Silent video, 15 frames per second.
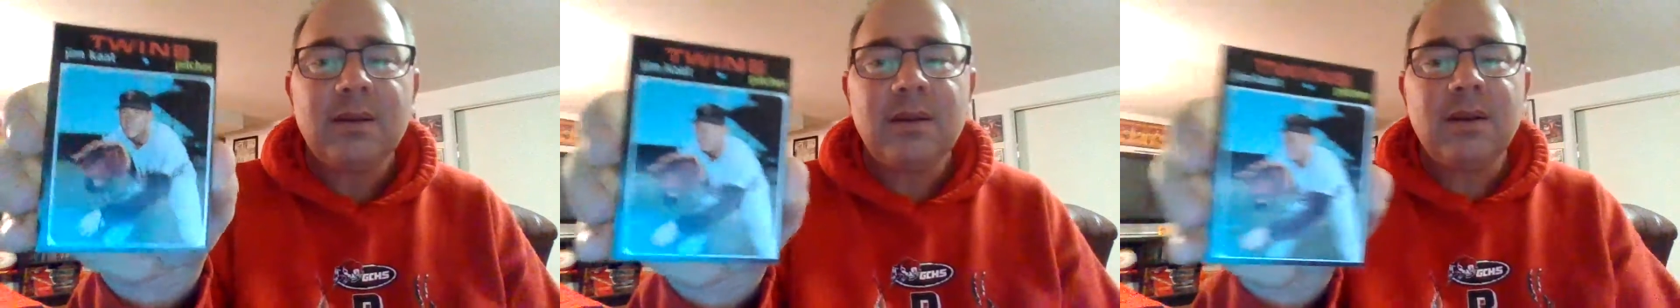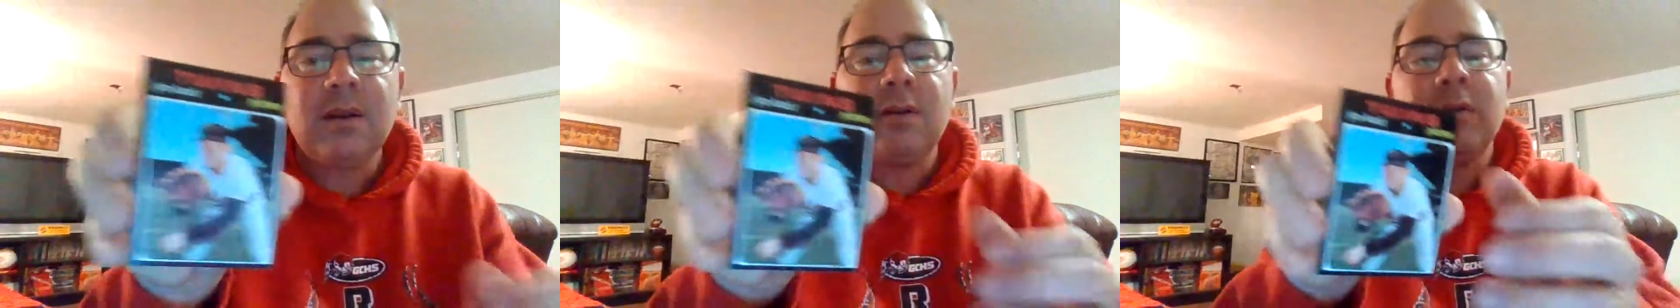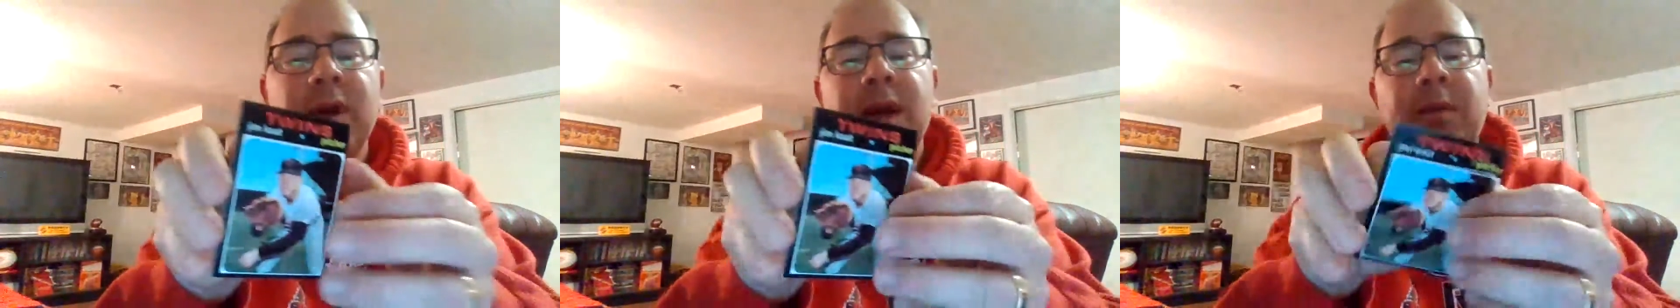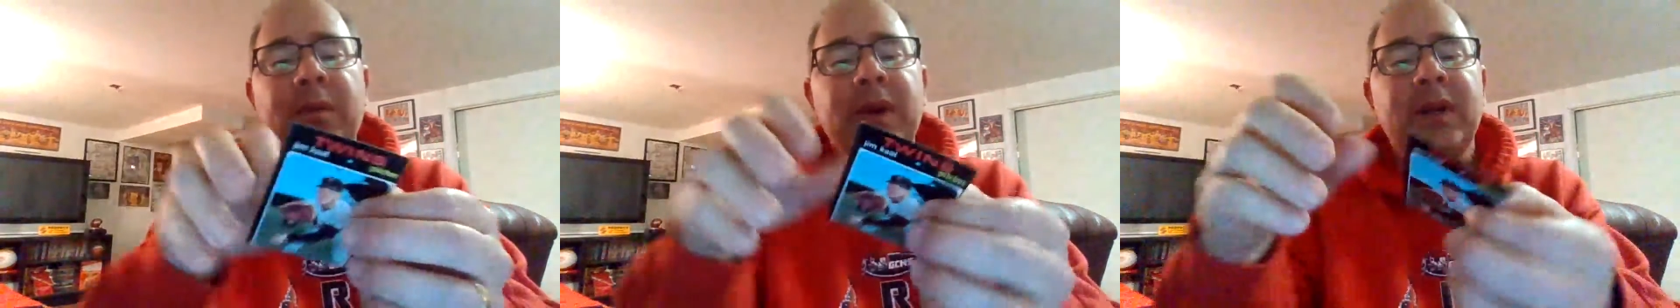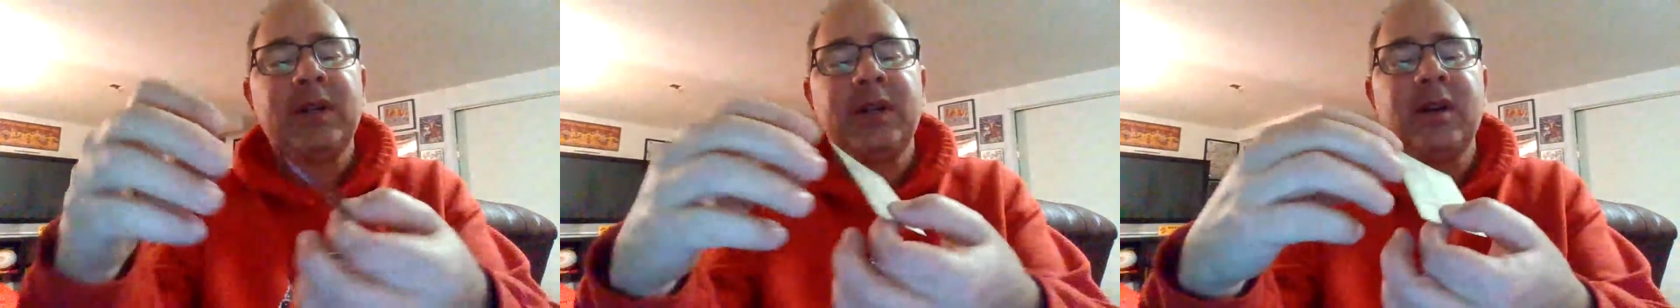Great
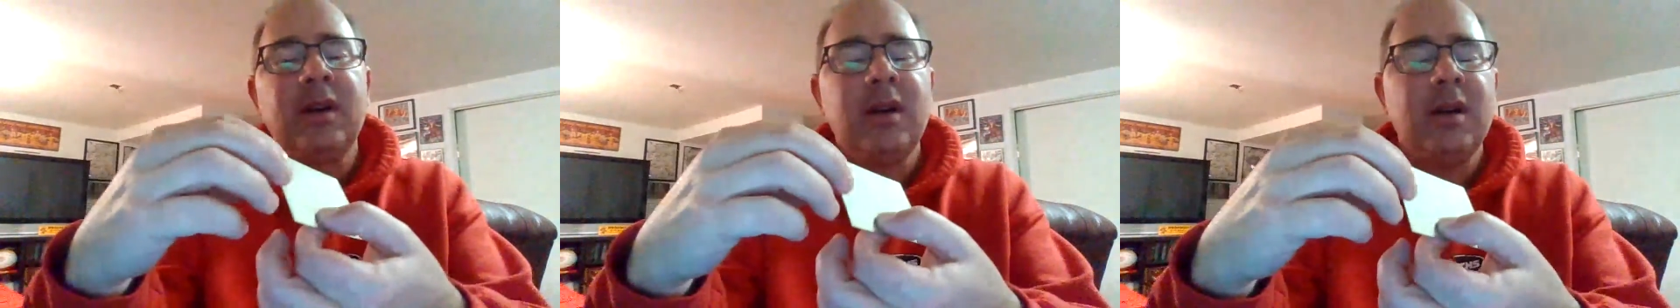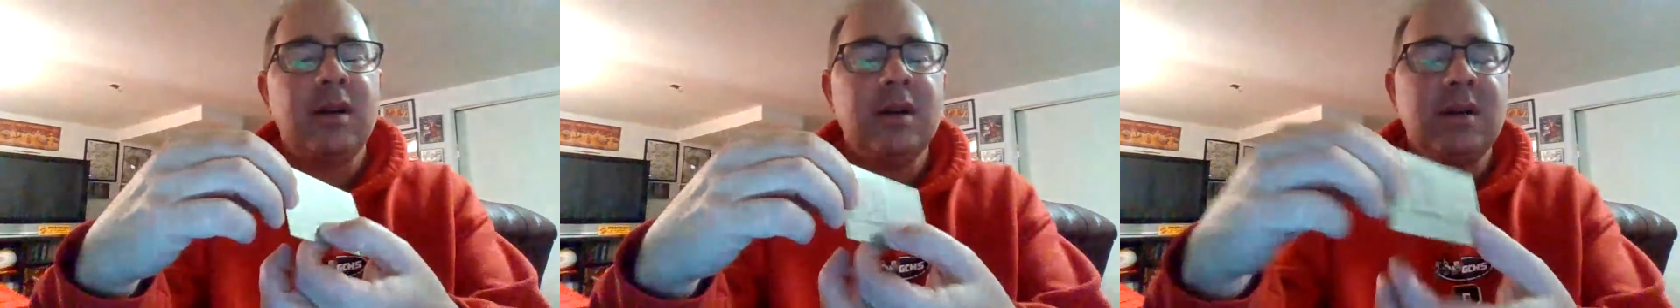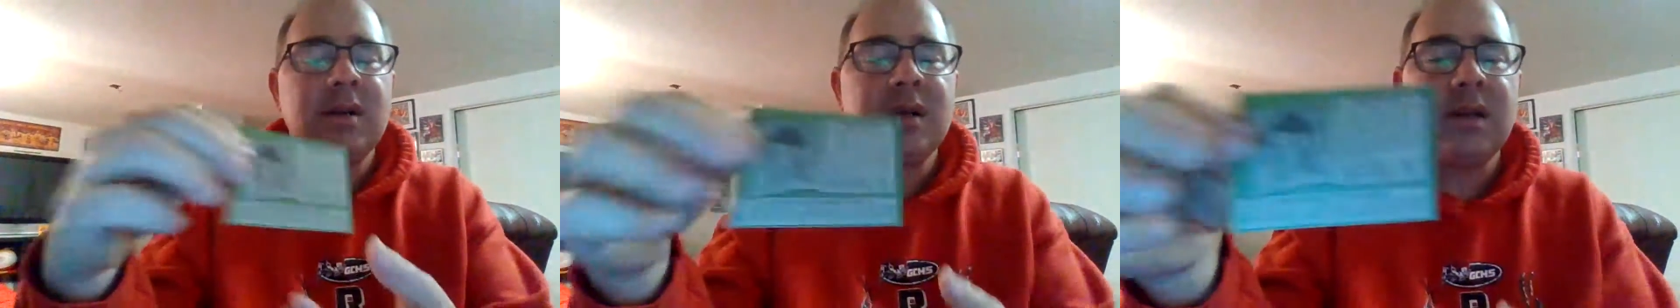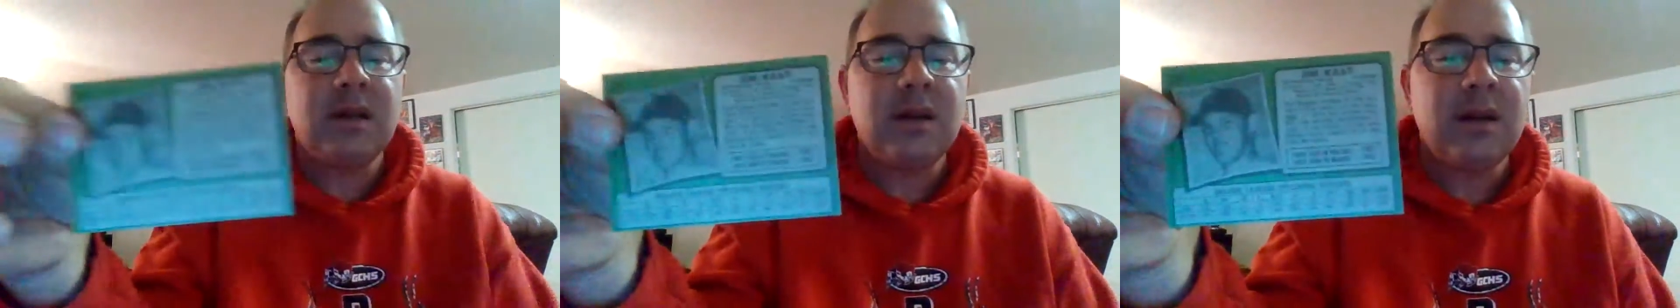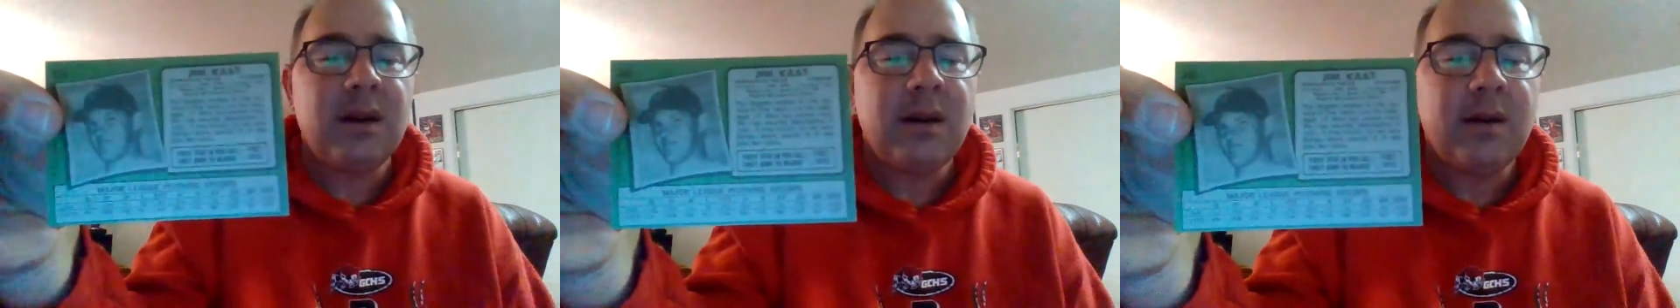pitcher
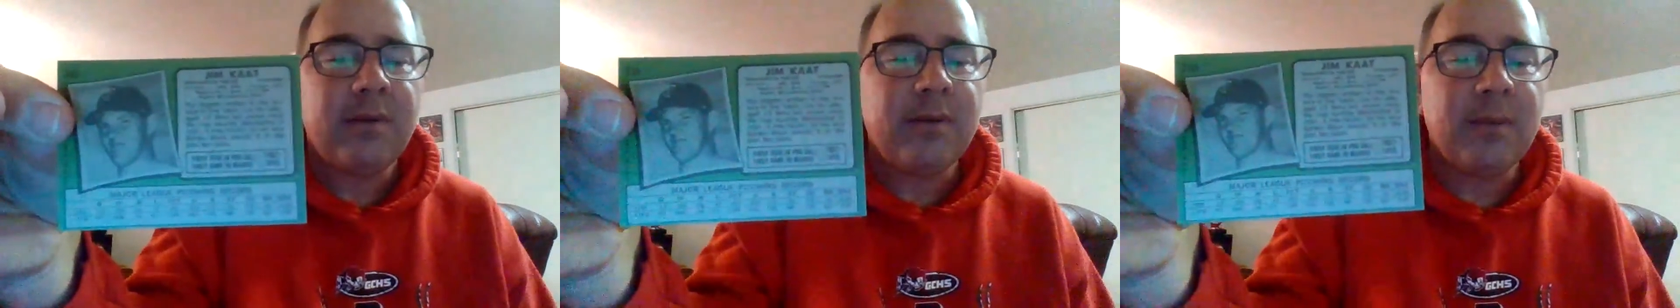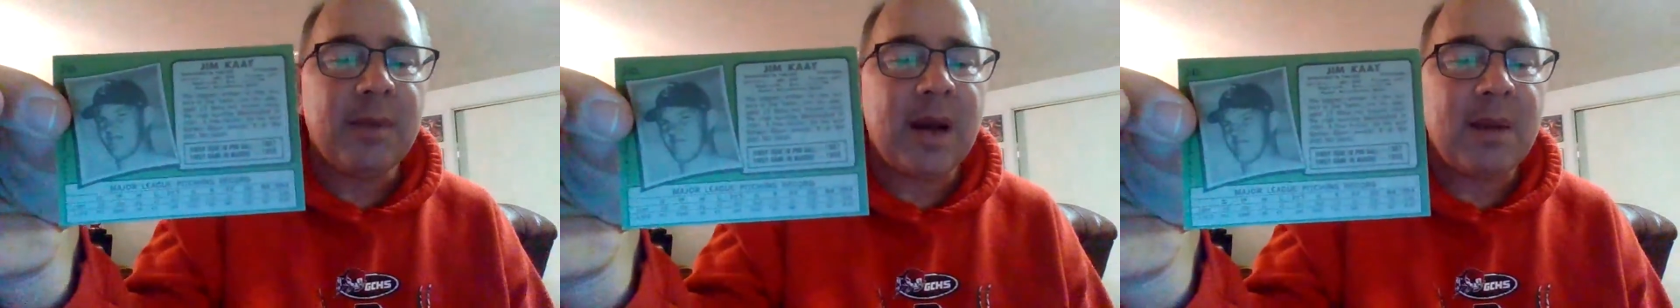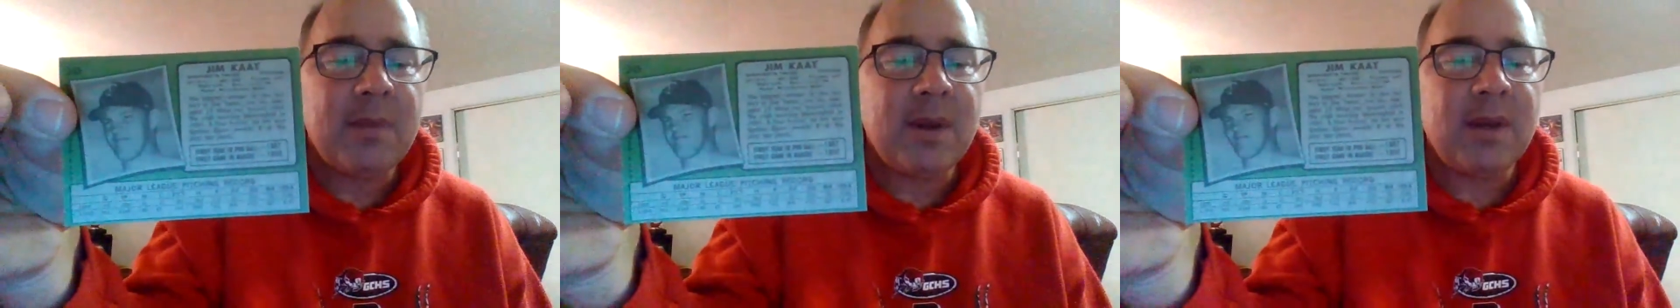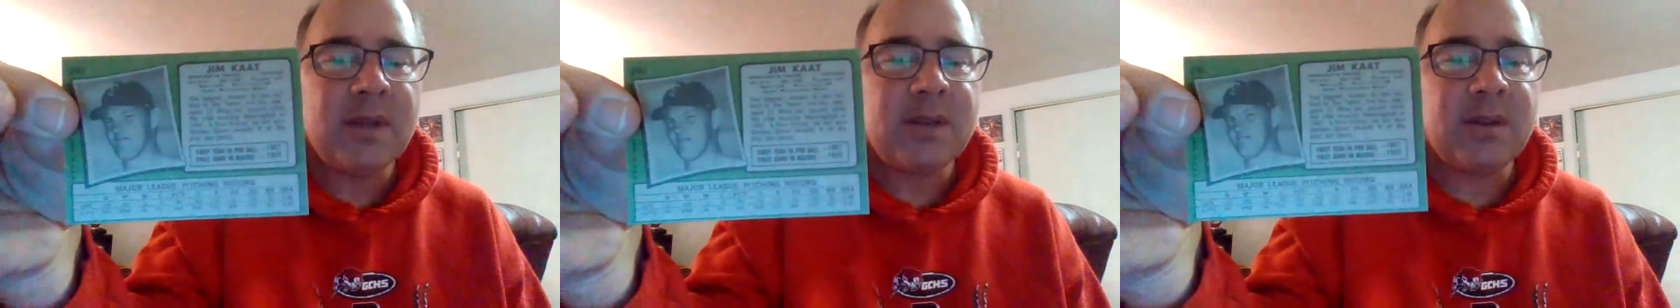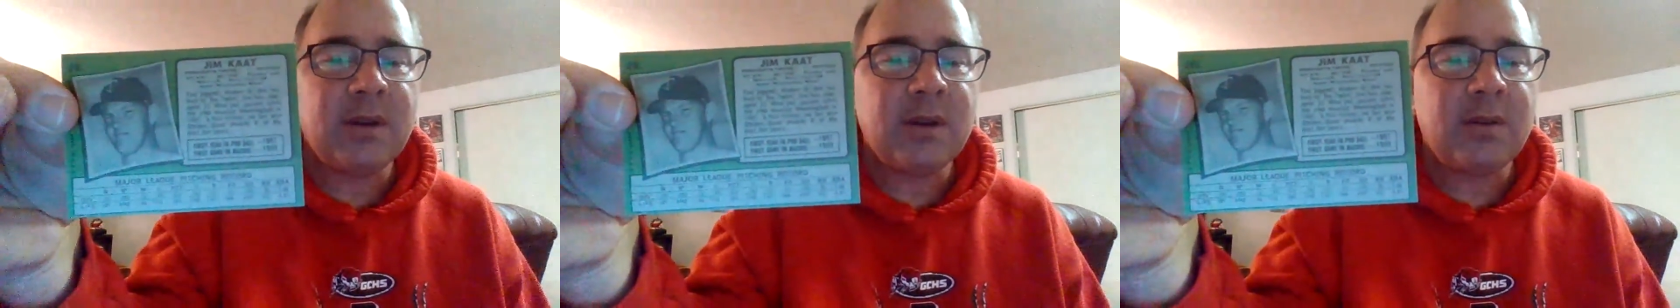for my
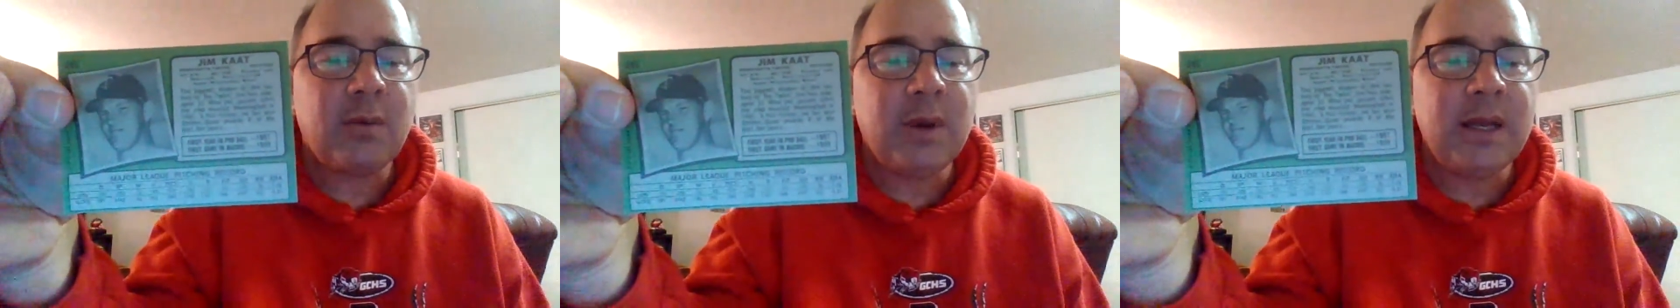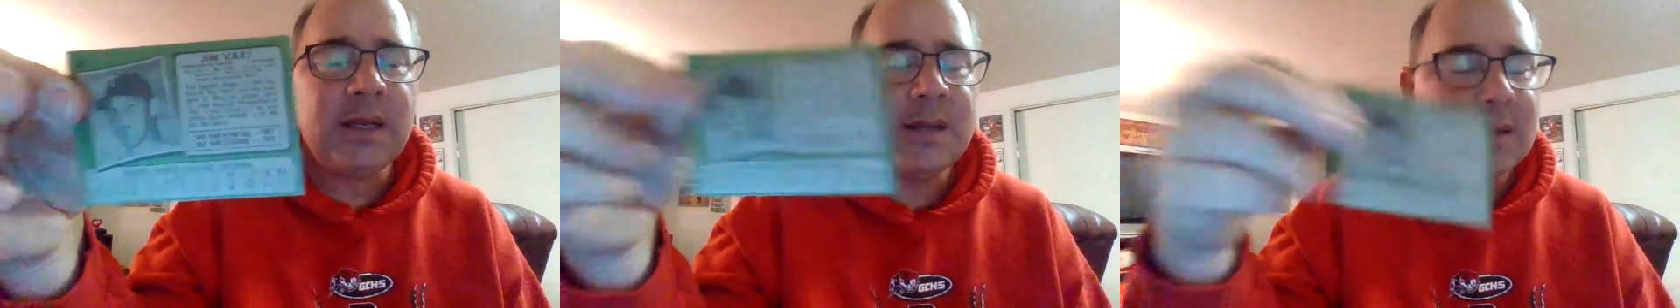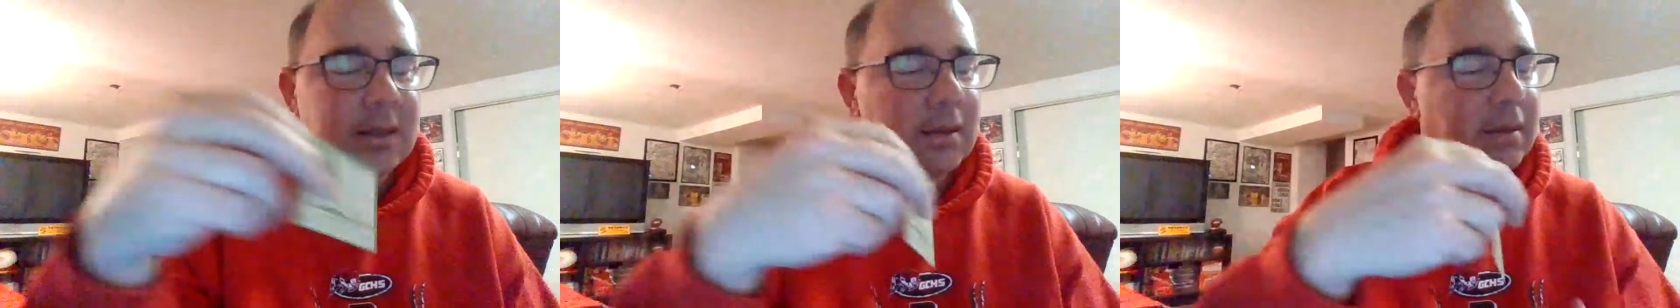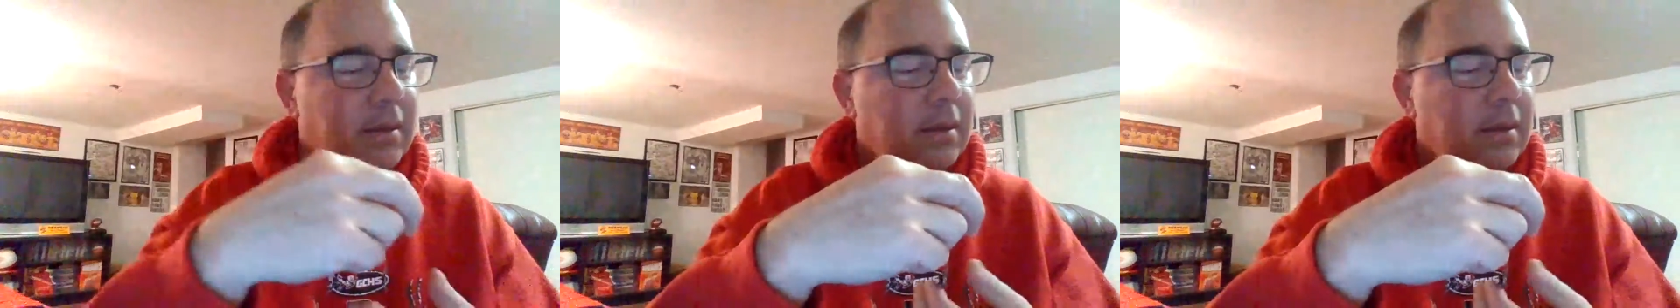Minnesota Twins